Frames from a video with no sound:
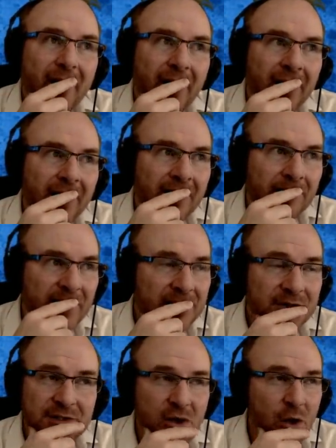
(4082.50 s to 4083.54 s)
uh, because
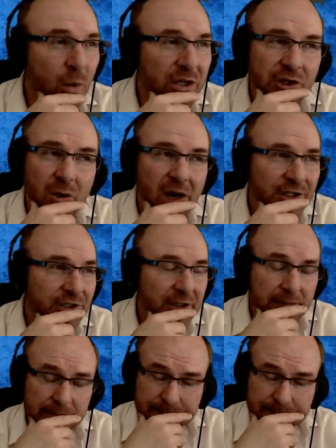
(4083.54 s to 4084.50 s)
they're so wishy-washy.